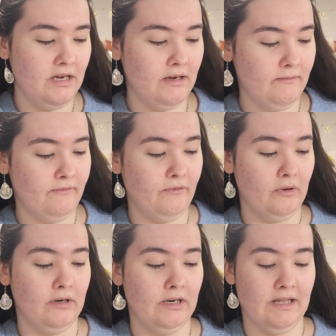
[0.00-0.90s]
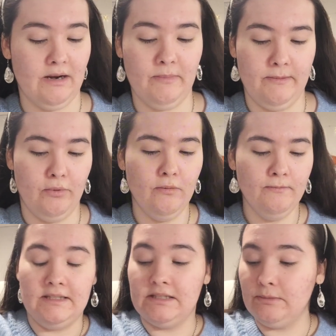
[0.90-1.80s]
for a lot of people,
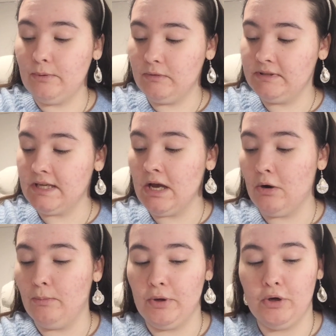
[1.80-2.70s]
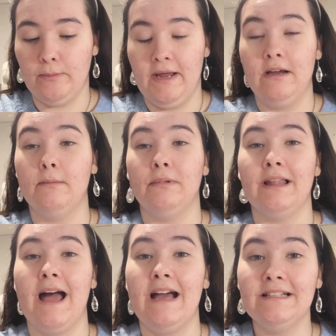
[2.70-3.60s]
it's supposed to help your makeup
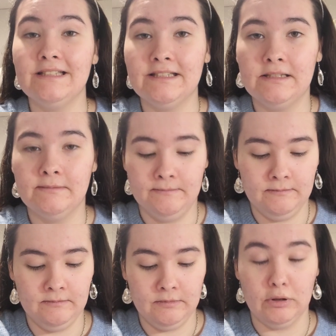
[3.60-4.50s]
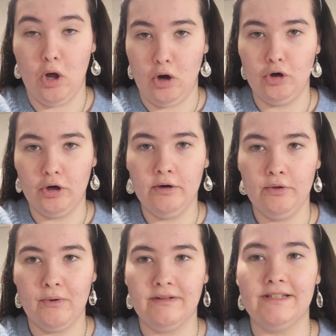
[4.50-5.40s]
last longer
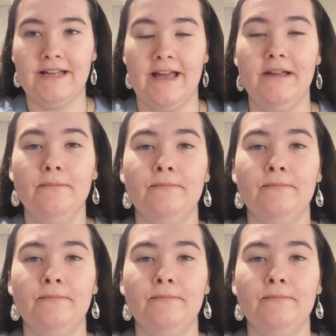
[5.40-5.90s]
throughout the day.